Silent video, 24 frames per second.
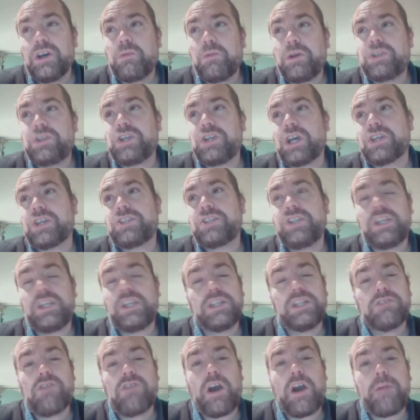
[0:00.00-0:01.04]
We just need
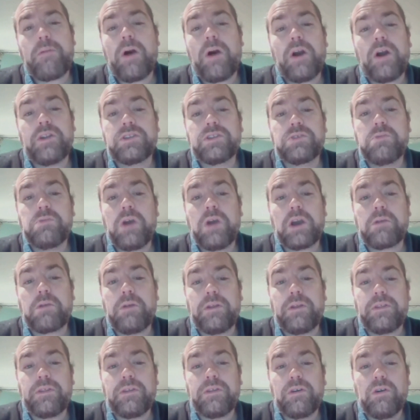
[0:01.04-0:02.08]
the right partner to work
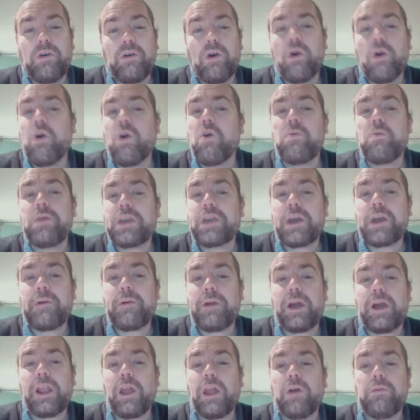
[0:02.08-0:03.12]
with, or we go
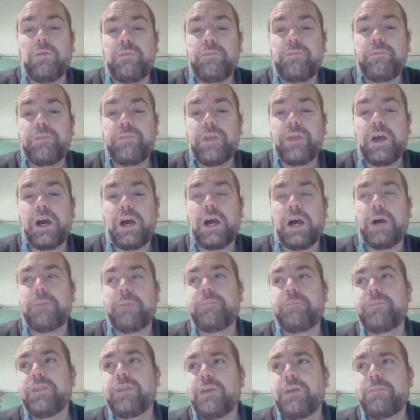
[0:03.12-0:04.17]
it alone.
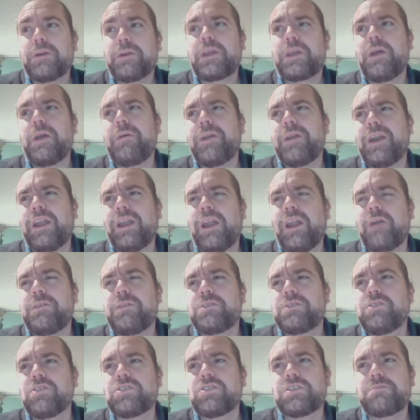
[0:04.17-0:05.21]
But going it alone,
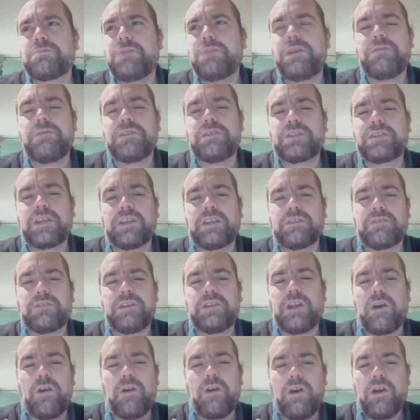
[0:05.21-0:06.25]
it's not just me risking.
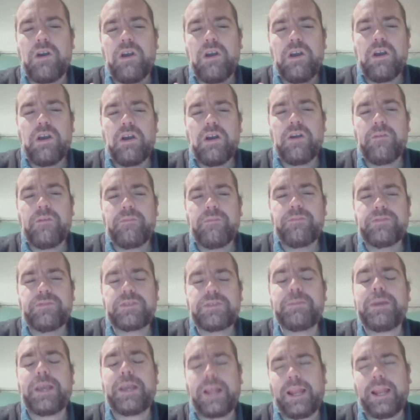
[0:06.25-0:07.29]
You know,
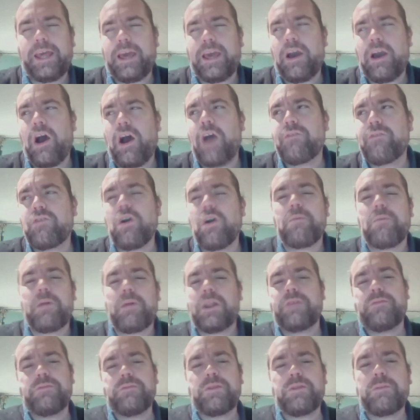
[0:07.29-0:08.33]
to be clear, I've got
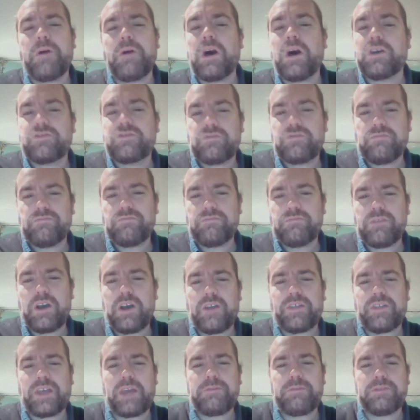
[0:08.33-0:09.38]
money from the past from
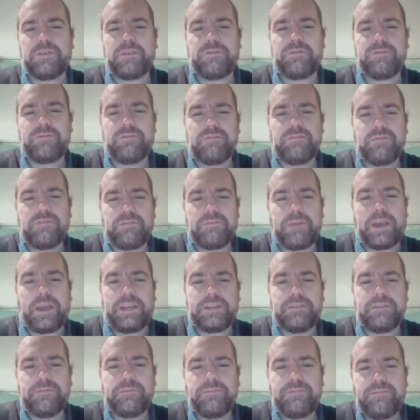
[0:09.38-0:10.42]
other games I've
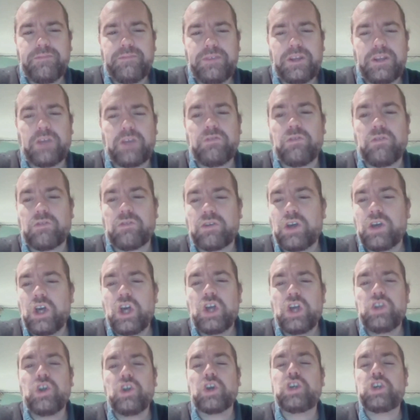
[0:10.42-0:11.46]
made. You know,
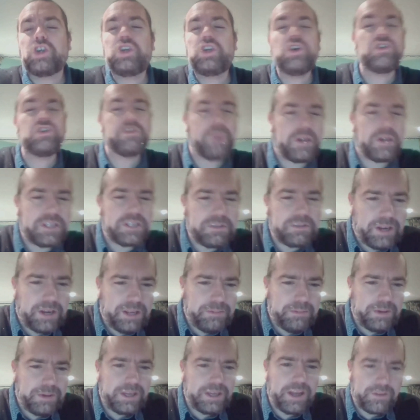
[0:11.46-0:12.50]
not huge amounts of
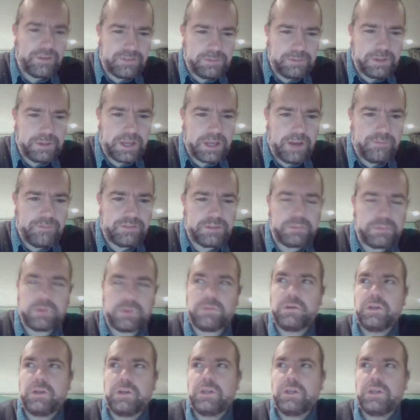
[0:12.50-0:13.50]
money, but enough to be comfortable.